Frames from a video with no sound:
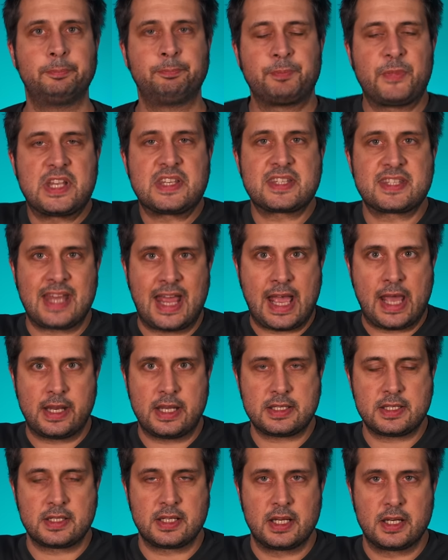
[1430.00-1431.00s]
It's sad,
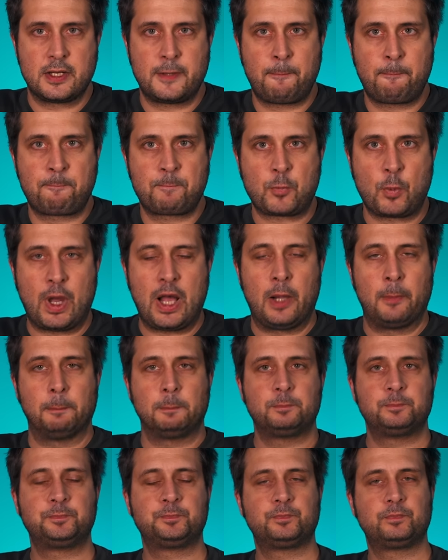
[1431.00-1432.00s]
isn't it? Well,
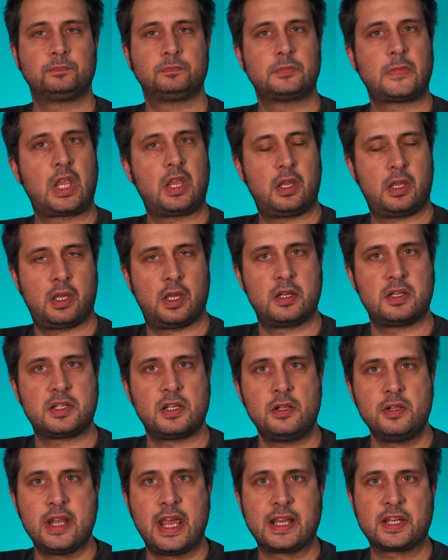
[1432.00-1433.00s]

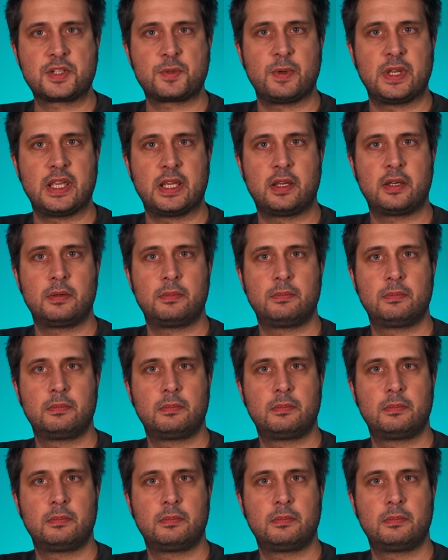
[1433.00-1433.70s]
until next week.